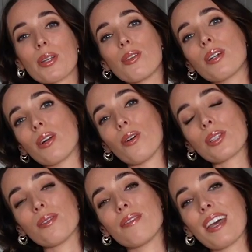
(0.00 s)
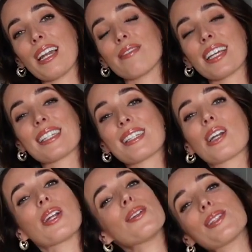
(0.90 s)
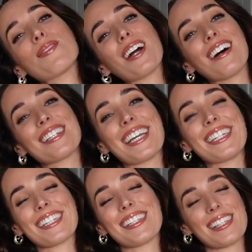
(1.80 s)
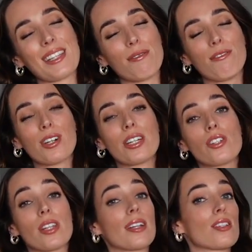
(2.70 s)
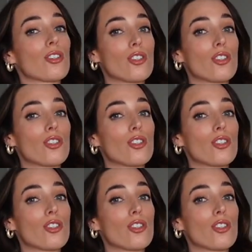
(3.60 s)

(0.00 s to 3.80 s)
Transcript: but you can also avail of exclusive content and see the footage that is